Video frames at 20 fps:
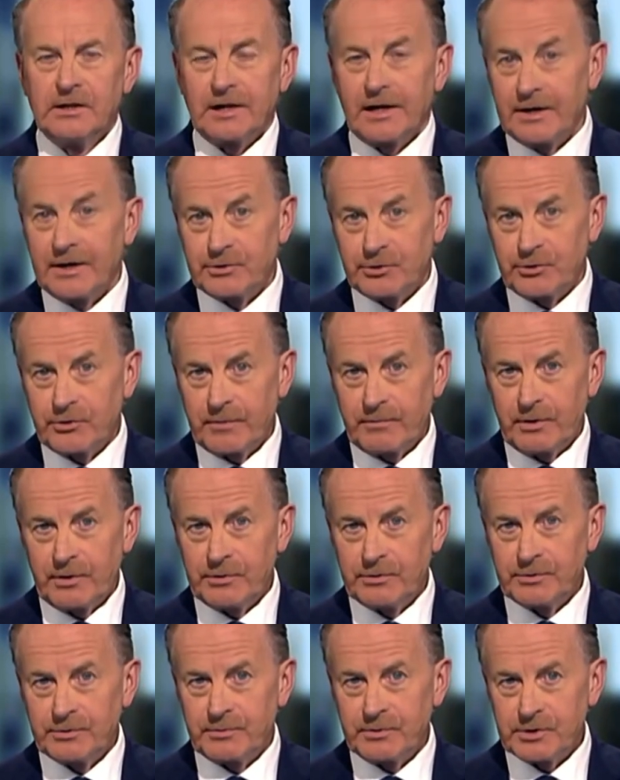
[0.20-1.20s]
The legendary
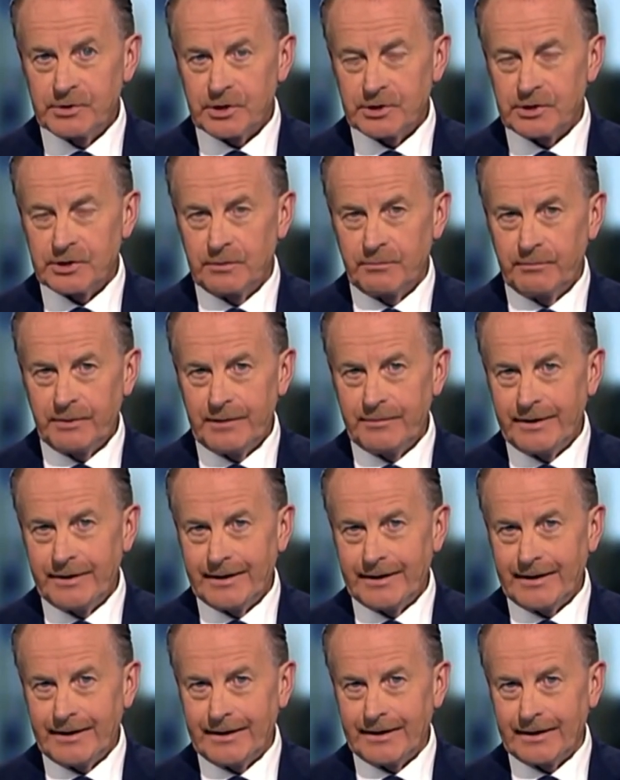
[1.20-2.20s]
blues musician B.B.
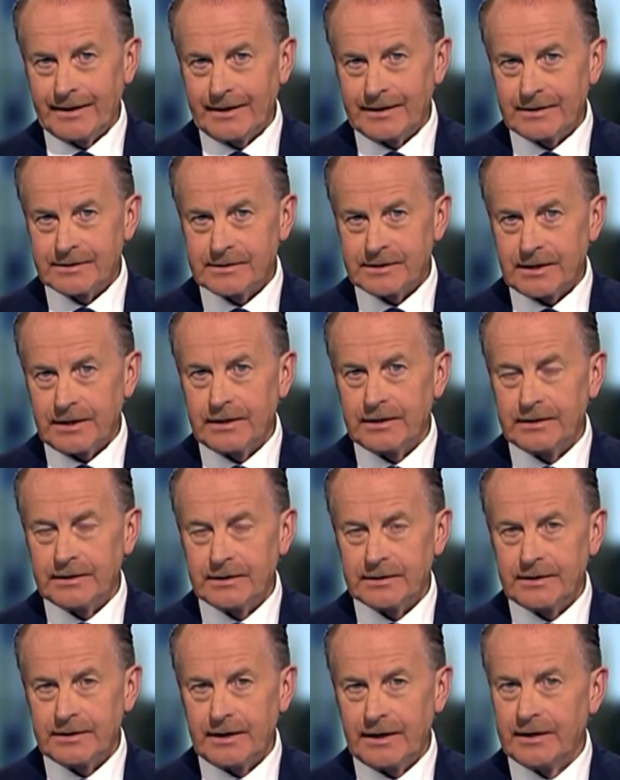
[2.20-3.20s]
King has died
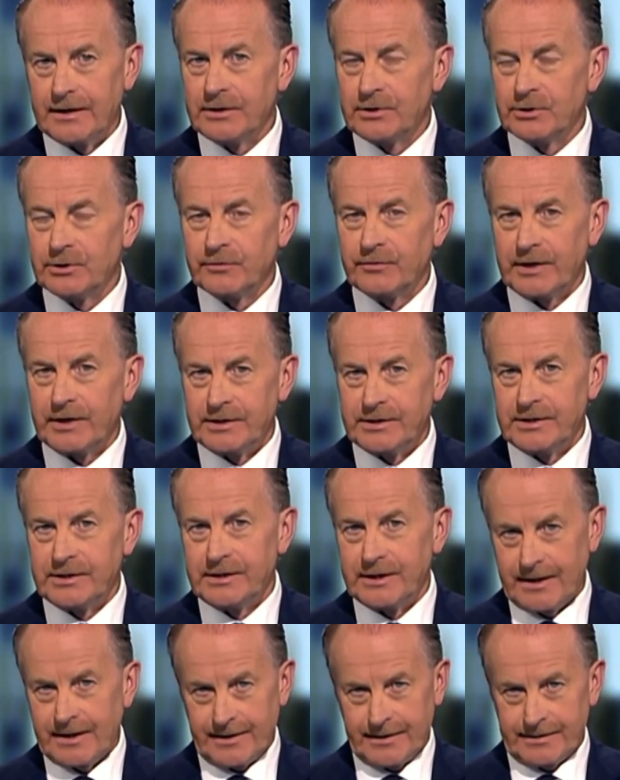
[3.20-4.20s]
at the age of
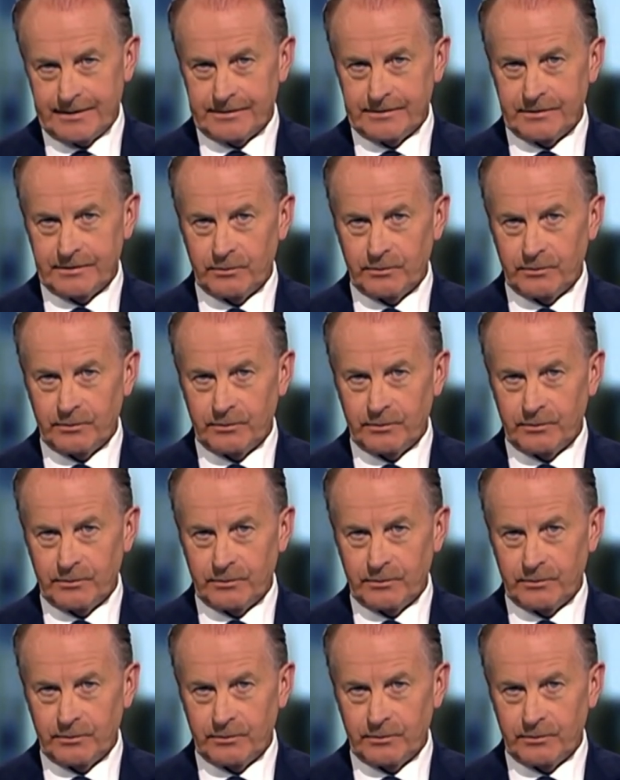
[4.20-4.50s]
89.